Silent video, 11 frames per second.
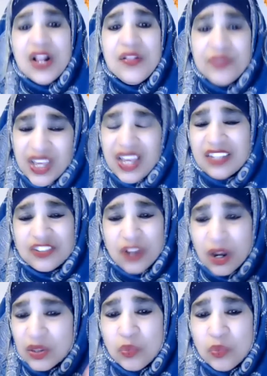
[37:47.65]
these are
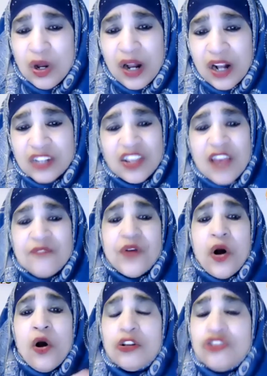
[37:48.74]
the ones that
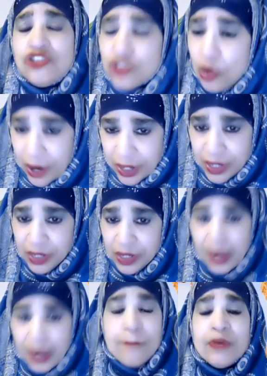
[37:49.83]
fall short
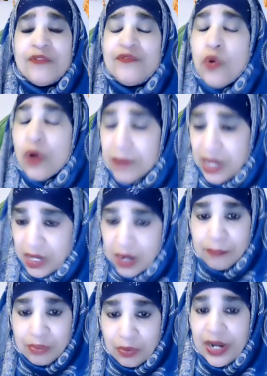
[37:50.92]
in performing their
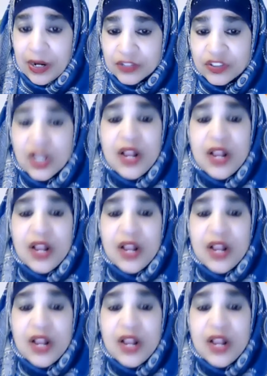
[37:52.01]
prayers.